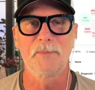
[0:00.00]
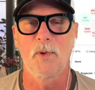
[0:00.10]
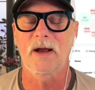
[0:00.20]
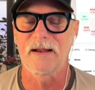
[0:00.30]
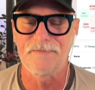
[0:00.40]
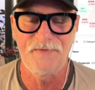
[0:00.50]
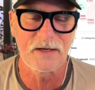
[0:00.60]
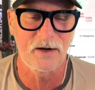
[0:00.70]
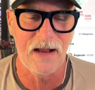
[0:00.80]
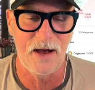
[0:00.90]
We're going to
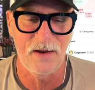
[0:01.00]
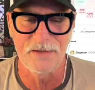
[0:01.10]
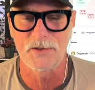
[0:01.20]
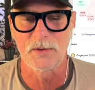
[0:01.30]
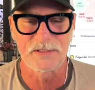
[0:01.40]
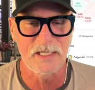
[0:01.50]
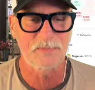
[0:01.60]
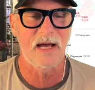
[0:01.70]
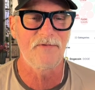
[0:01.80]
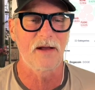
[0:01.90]
figure it out and do a deep
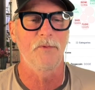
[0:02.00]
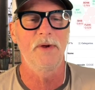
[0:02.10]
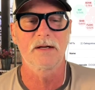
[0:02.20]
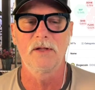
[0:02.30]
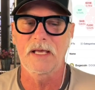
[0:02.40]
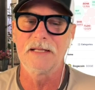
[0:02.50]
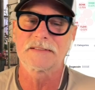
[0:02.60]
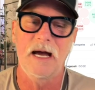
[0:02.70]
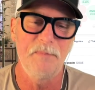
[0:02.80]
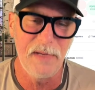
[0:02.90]
dive on it. We are looking at
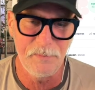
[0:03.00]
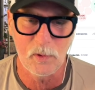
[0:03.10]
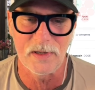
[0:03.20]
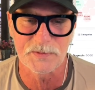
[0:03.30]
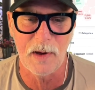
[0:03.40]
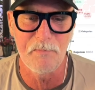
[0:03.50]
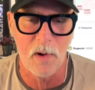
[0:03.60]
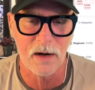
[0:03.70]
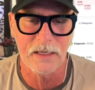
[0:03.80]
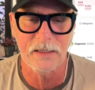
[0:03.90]
top meme coins by
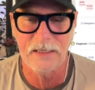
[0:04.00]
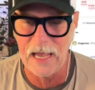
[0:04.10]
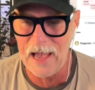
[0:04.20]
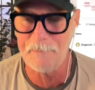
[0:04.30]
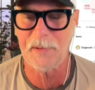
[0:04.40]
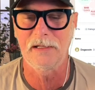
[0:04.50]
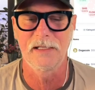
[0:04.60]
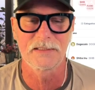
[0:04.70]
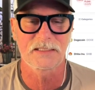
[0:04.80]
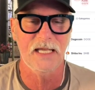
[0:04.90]
market
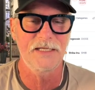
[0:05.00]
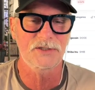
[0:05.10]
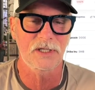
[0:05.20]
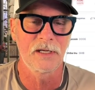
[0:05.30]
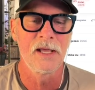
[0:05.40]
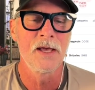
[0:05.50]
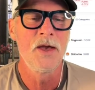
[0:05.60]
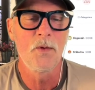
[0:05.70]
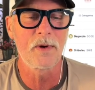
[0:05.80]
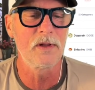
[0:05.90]
capitalization.
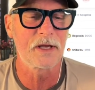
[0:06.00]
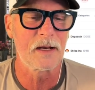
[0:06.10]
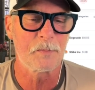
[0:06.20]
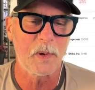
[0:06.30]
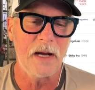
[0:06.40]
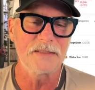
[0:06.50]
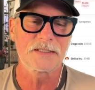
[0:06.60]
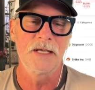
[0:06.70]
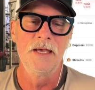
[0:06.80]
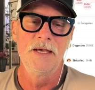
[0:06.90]
We're looking at
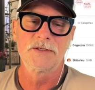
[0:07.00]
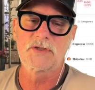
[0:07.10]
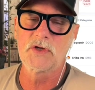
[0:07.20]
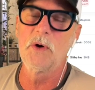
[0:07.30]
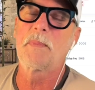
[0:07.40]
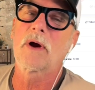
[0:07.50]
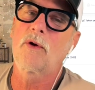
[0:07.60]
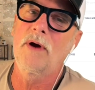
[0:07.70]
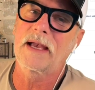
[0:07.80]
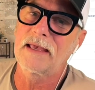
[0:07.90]
price. Super
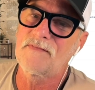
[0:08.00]
quick, if